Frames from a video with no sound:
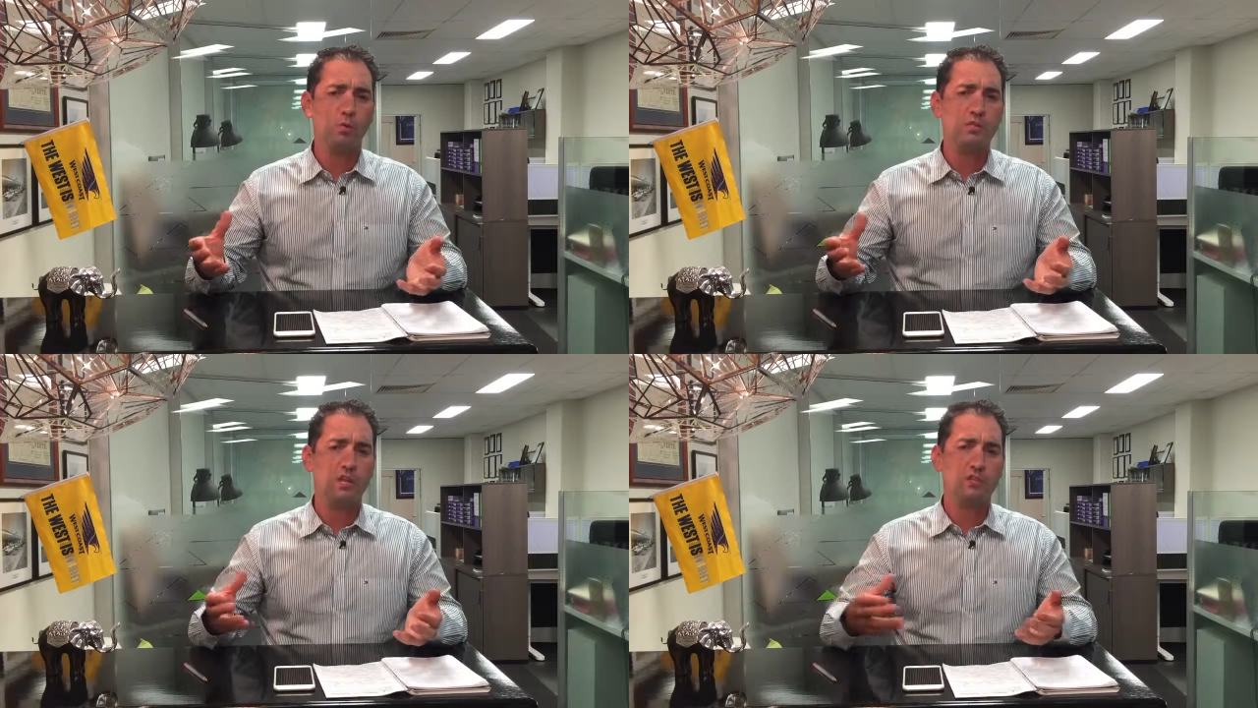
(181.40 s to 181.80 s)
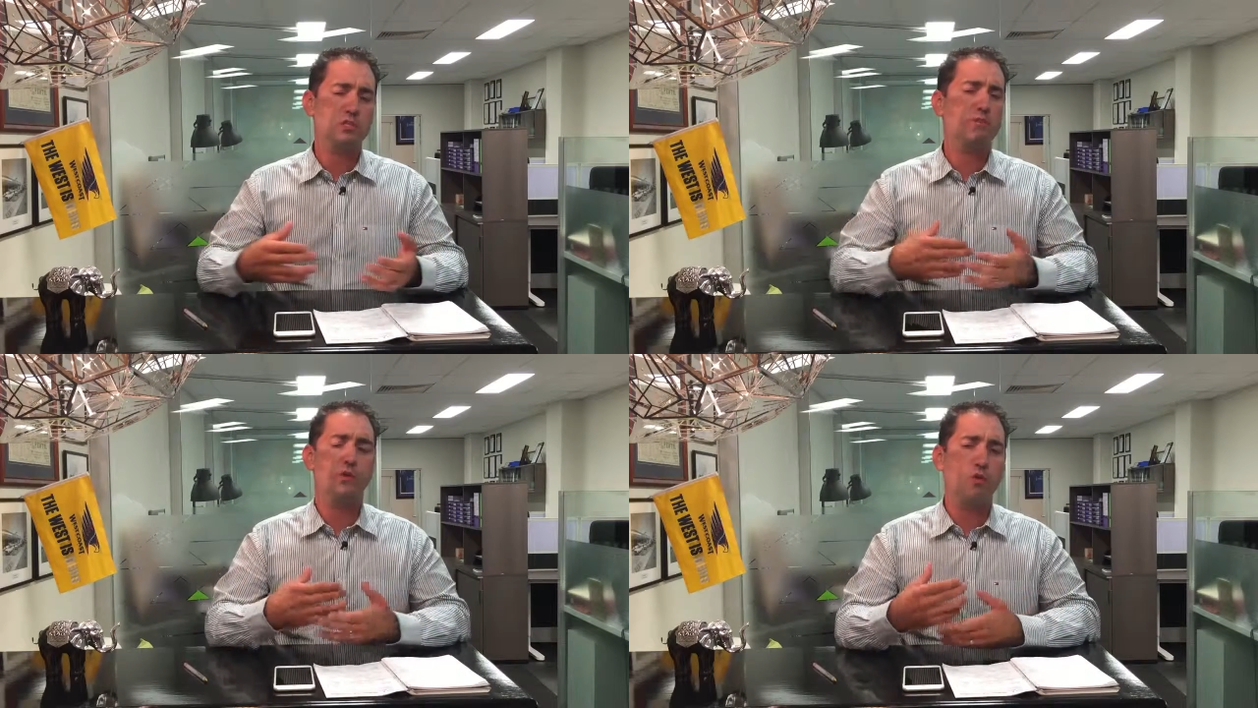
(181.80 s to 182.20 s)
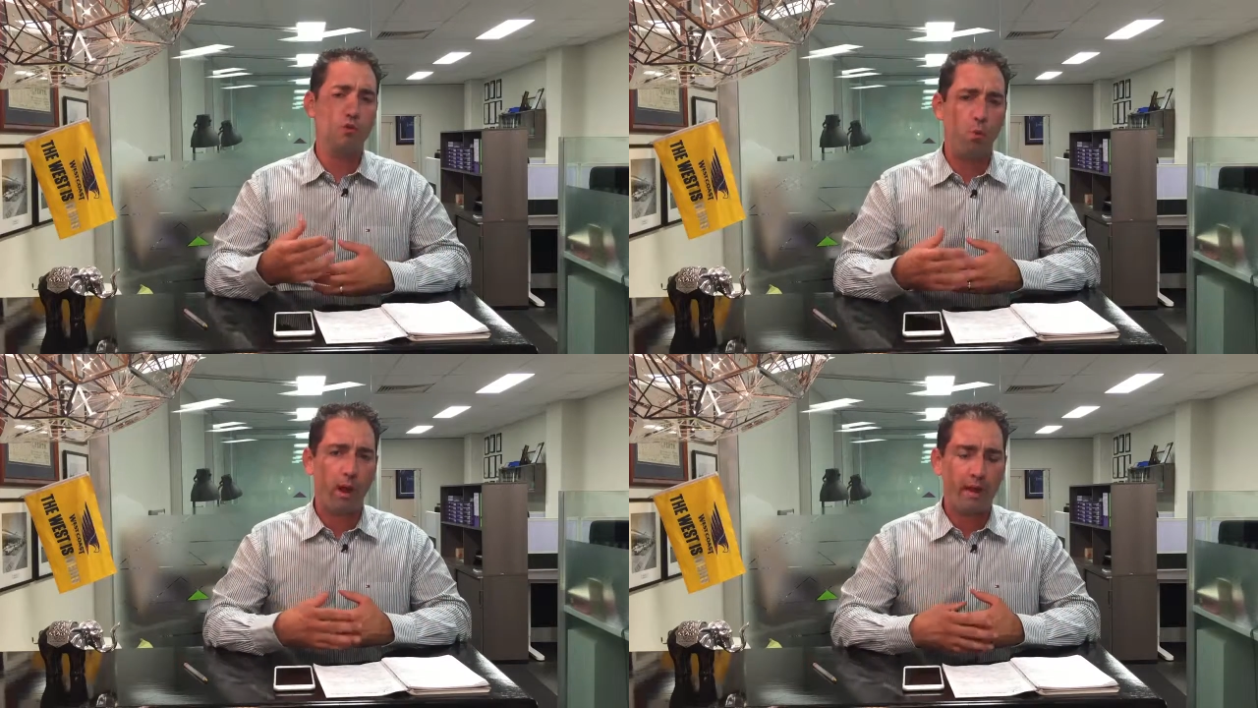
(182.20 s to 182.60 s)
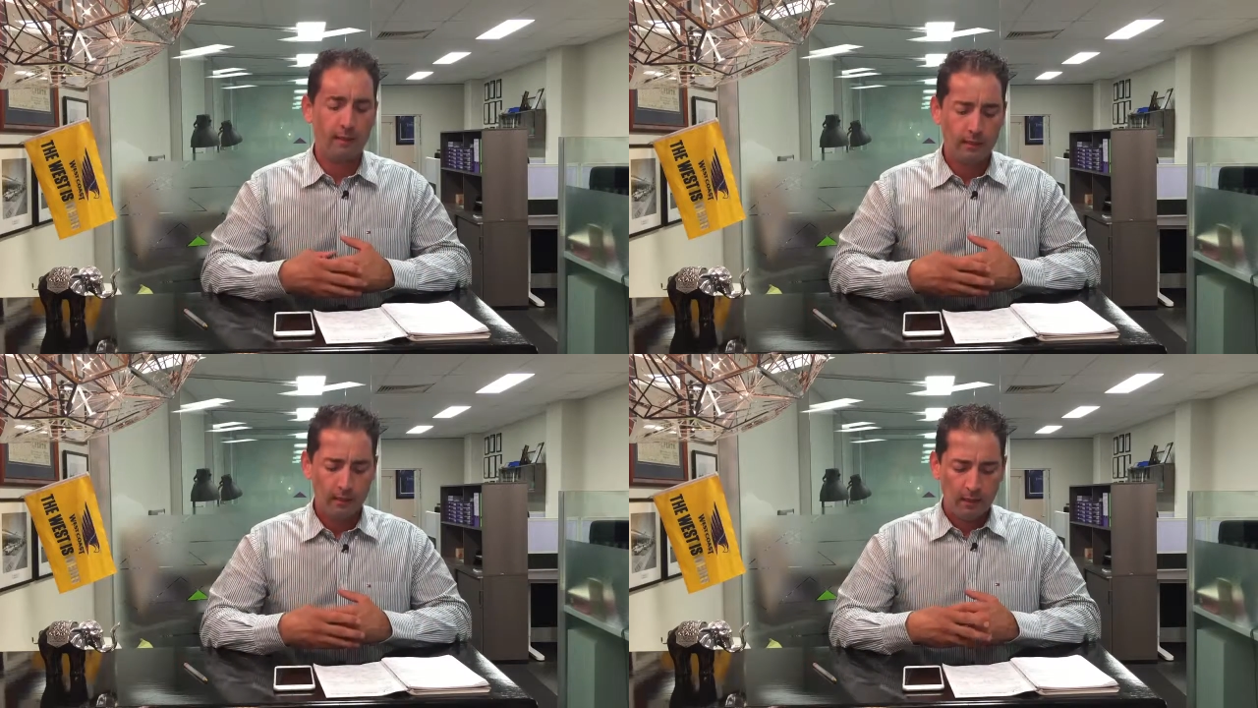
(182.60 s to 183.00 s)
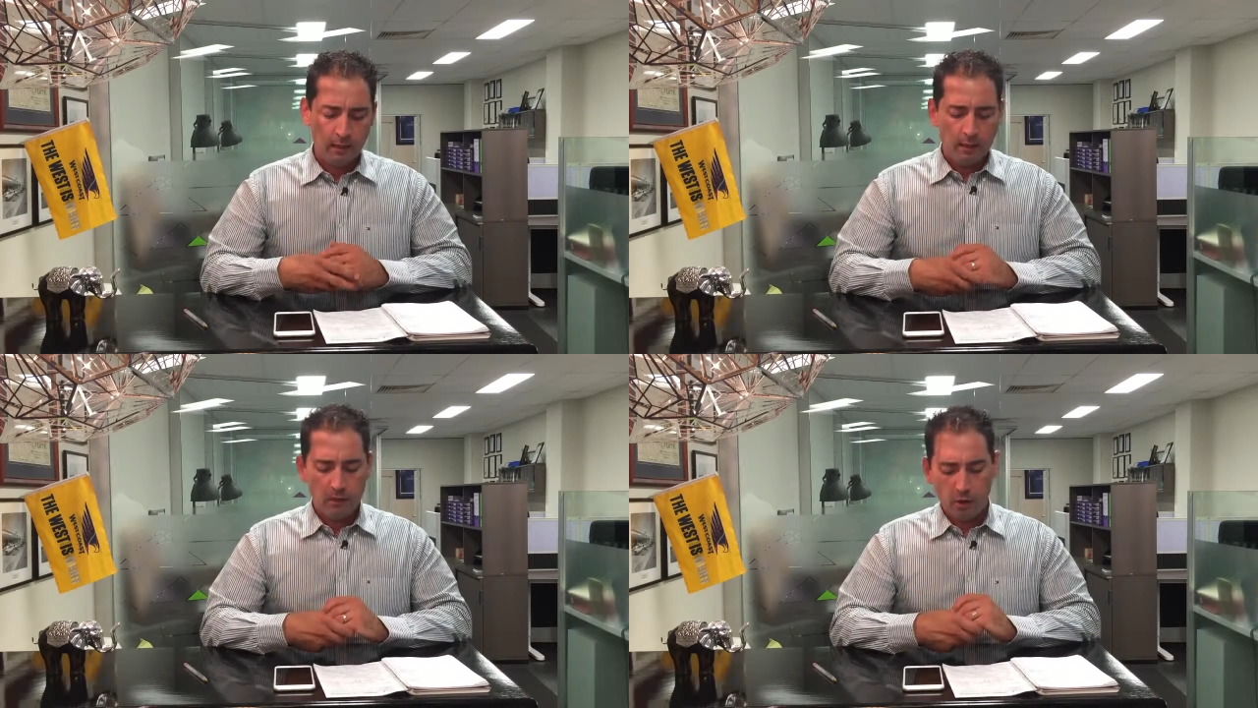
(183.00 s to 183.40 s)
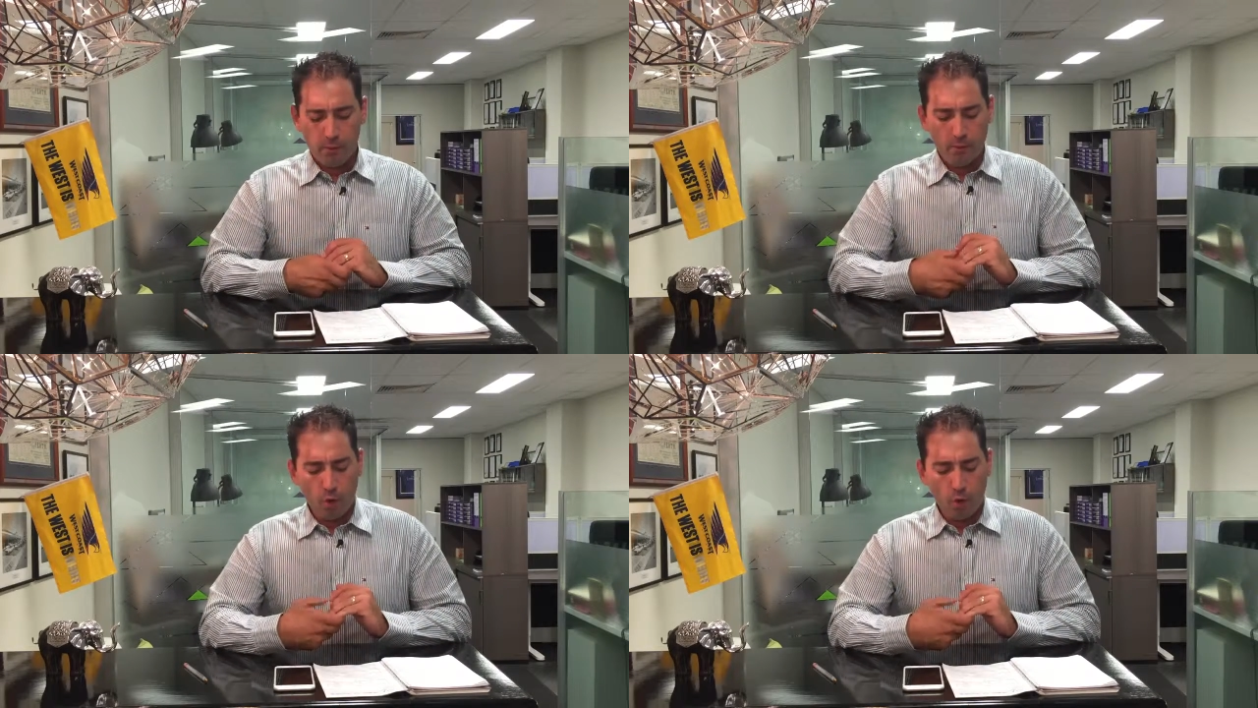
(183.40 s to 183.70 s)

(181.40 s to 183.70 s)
sections further away. You know,